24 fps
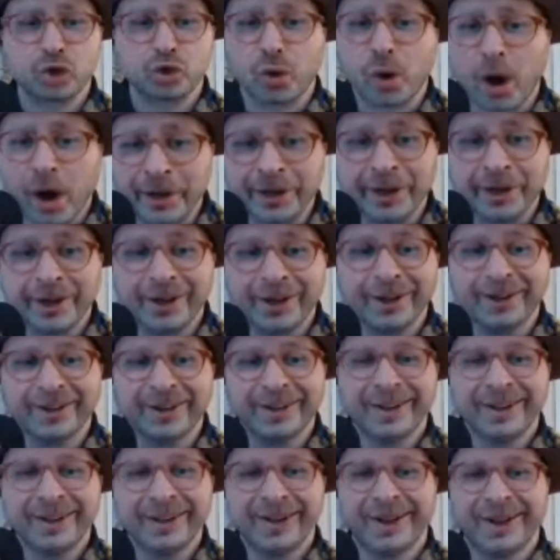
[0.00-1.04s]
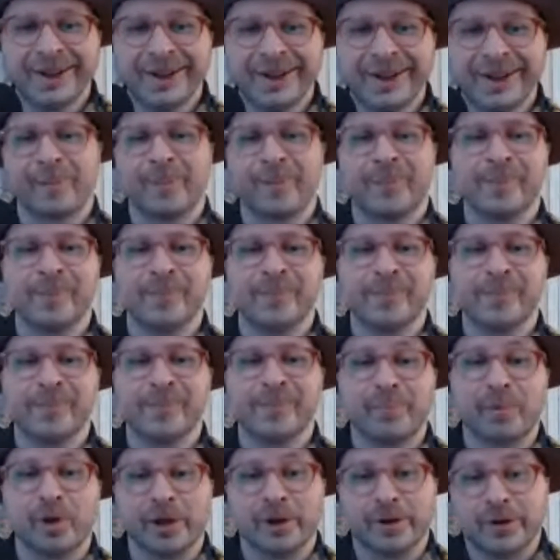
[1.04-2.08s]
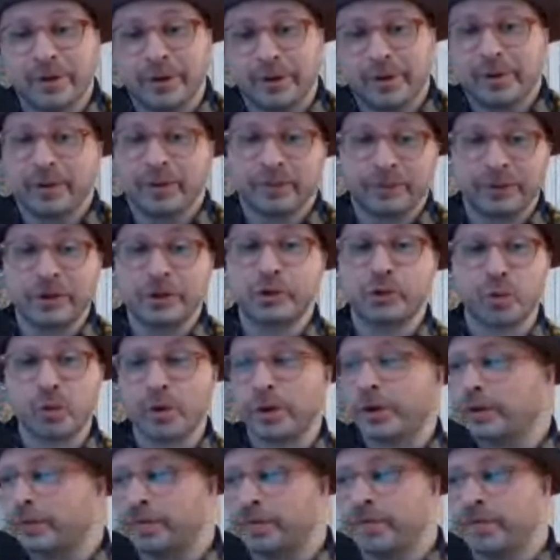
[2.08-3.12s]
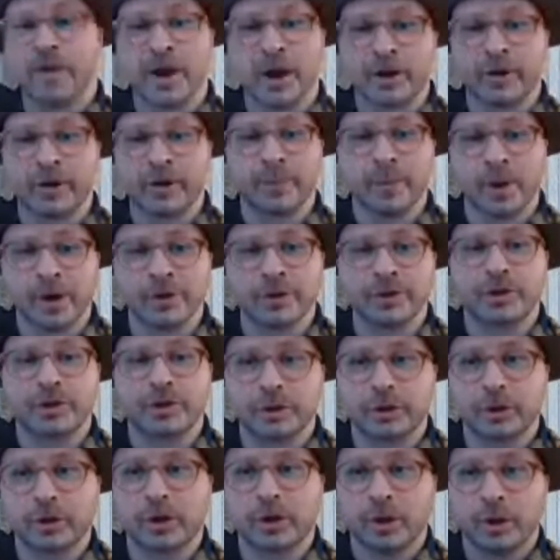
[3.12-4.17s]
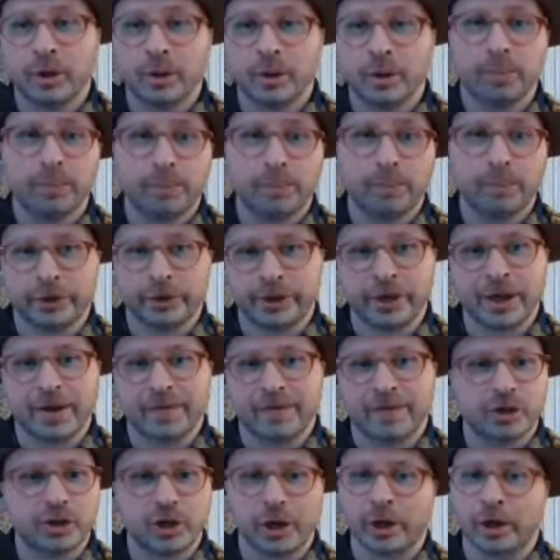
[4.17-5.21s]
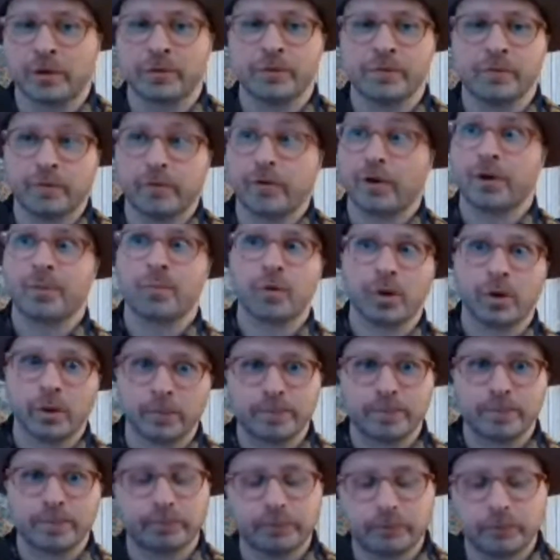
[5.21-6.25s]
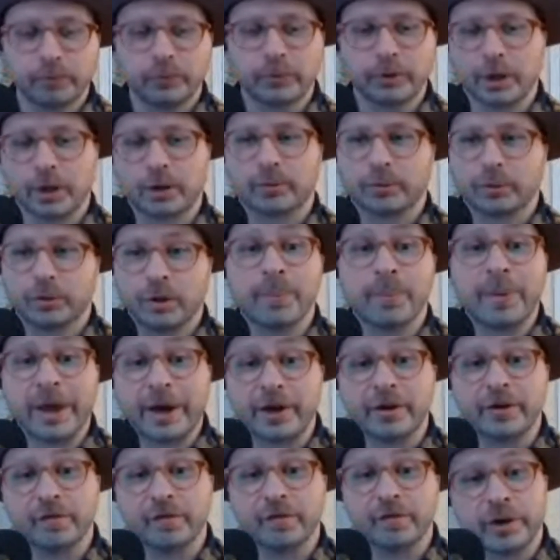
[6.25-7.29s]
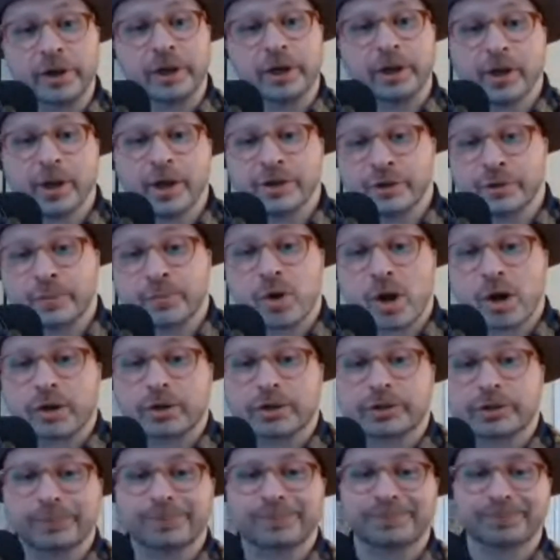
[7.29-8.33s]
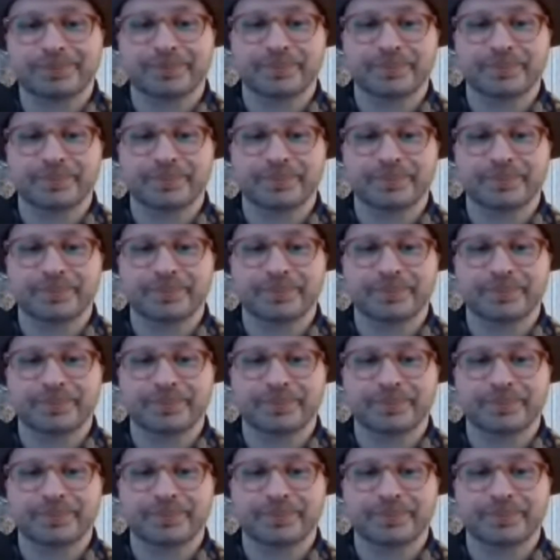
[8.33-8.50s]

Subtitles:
trying, but this would very much put the FHA on far more, you know, competitive footing as a product.